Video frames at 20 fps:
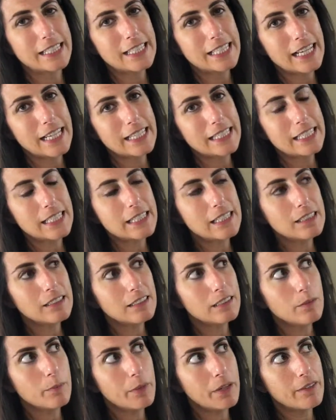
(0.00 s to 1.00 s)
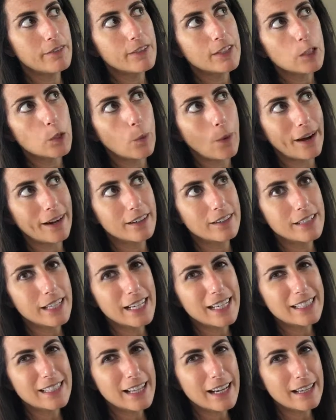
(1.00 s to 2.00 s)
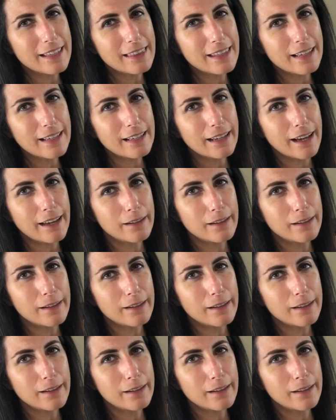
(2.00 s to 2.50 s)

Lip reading: The taste is a little bit of an acquired taste, I think.